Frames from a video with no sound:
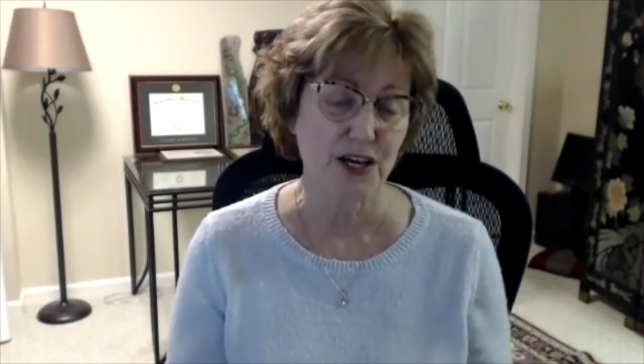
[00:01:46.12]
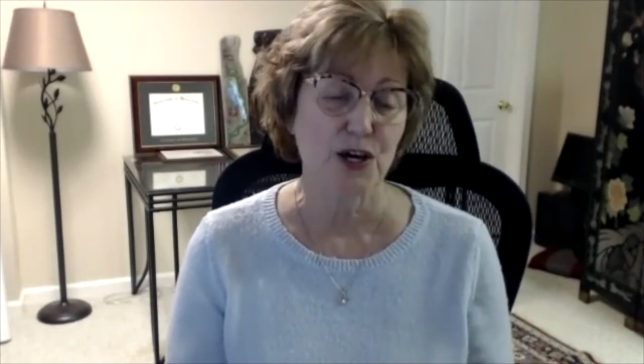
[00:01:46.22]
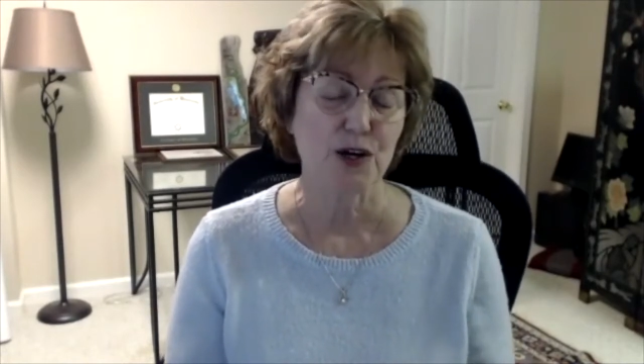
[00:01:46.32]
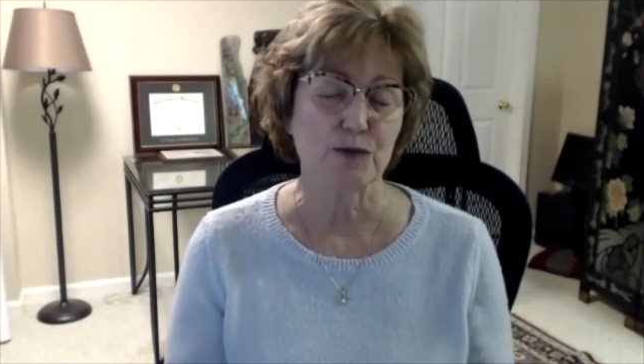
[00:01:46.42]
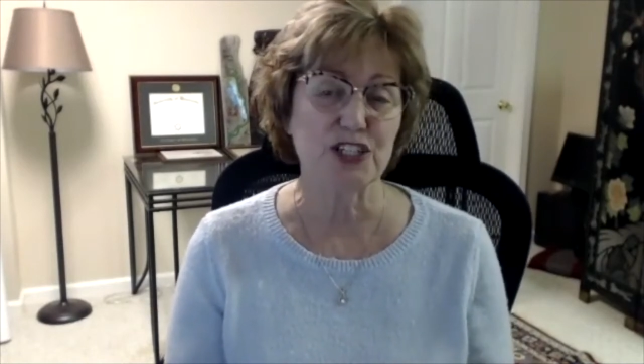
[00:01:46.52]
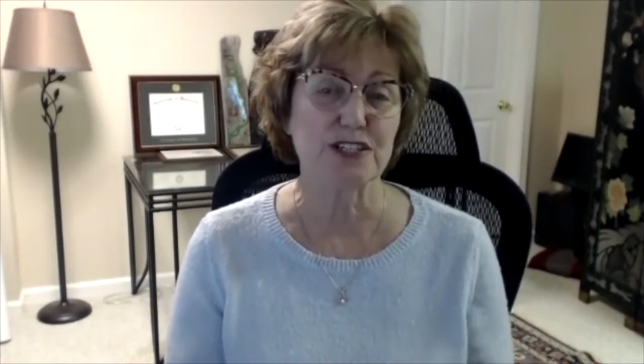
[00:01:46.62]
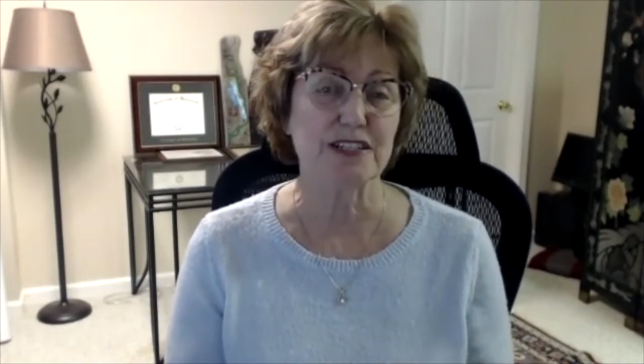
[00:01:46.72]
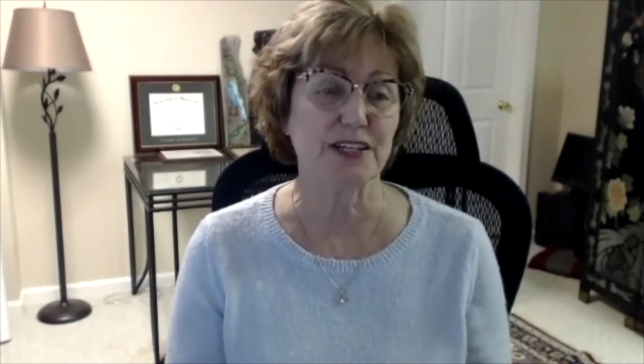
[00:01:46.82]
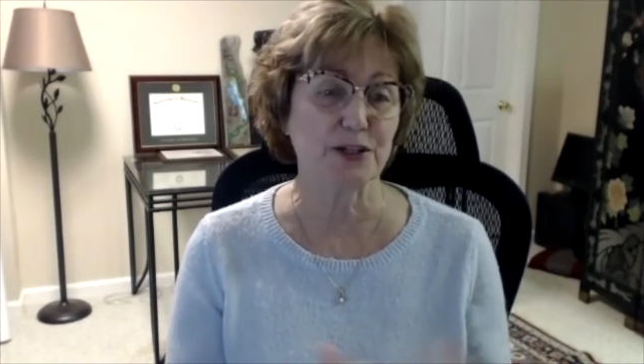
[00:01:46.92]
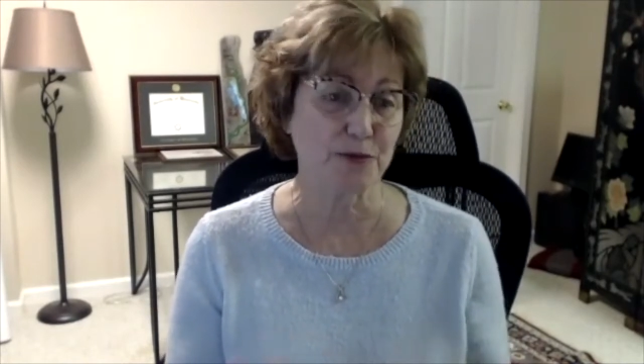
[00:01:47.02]
which is an
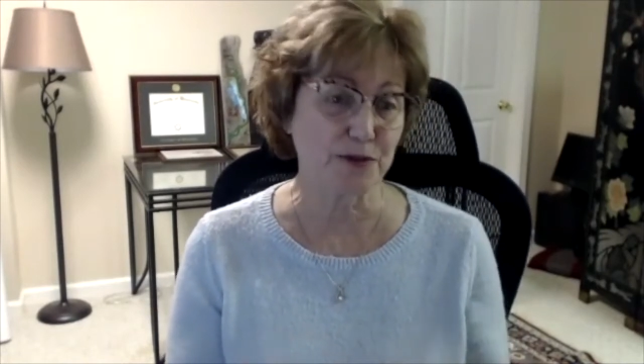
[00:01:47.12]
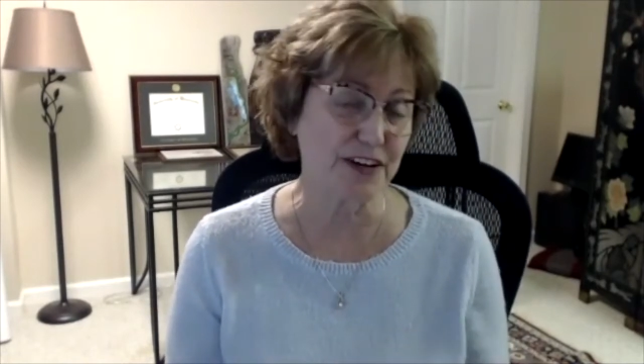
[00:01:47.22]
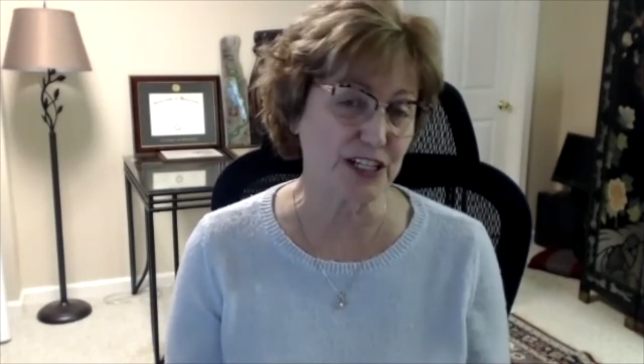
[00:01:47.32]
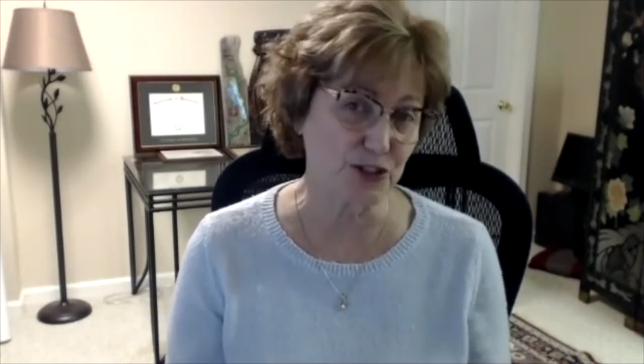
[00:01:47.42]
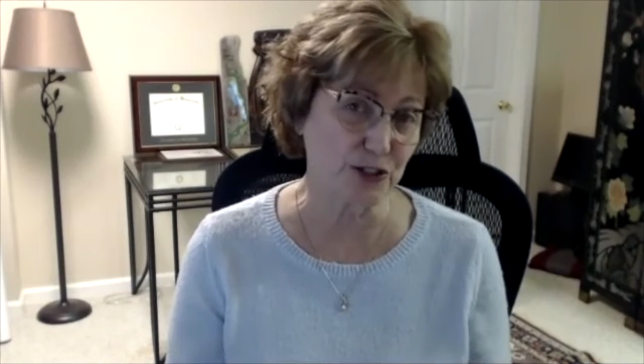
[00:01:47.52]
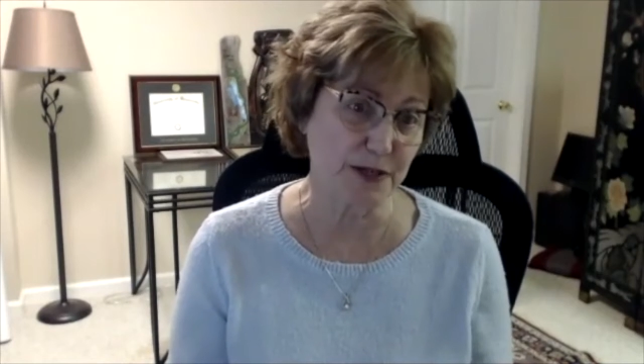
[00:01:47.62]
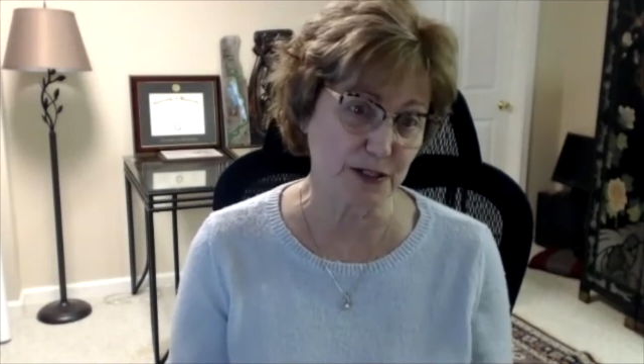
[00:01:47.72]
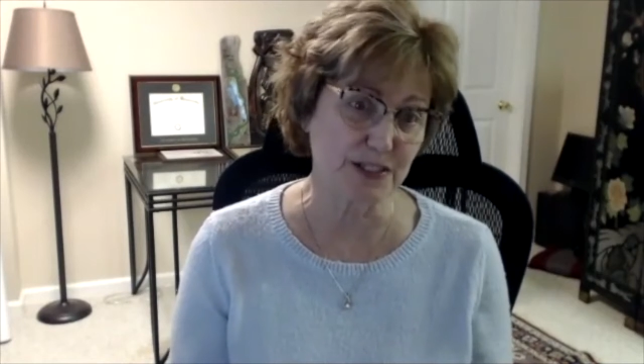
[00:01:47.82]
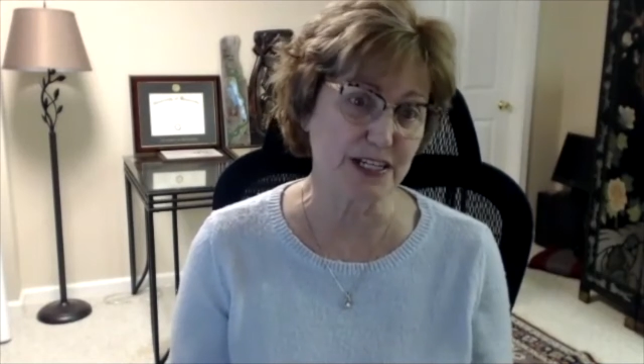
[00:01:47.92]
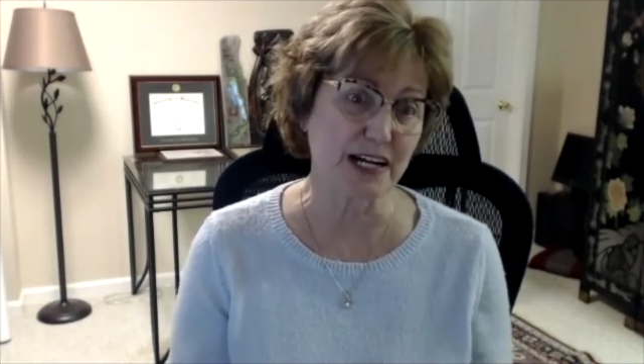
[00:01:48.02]
interprofessional
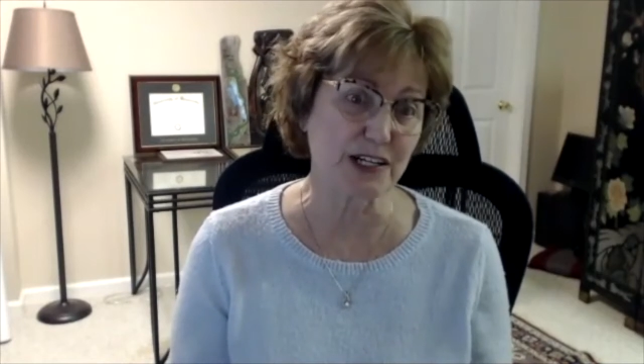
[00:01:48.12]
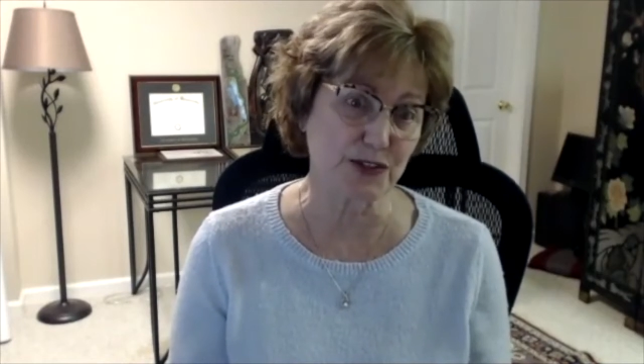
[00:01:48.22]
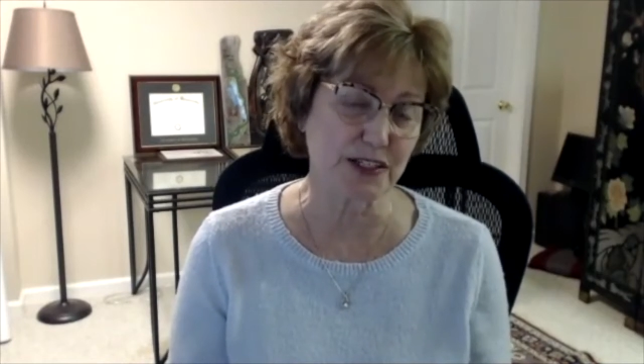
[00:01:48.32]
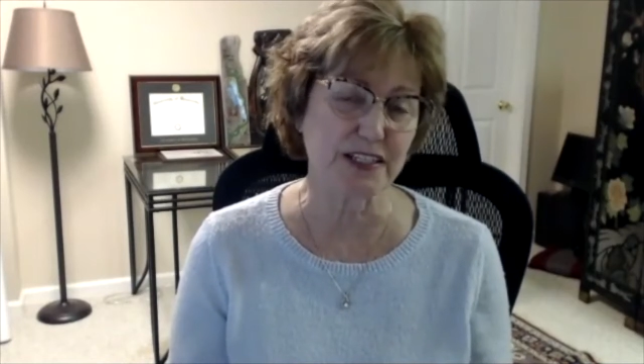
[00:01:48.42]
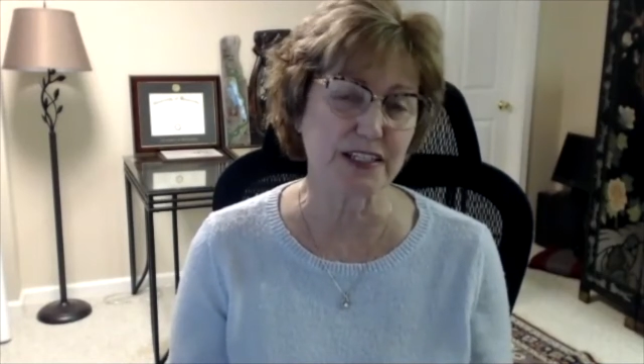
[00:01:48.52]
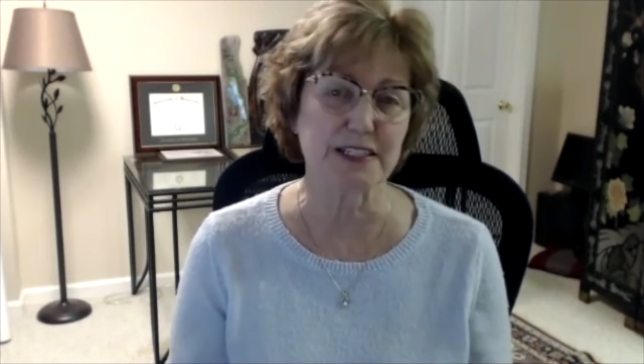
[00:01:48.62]
postdoctorate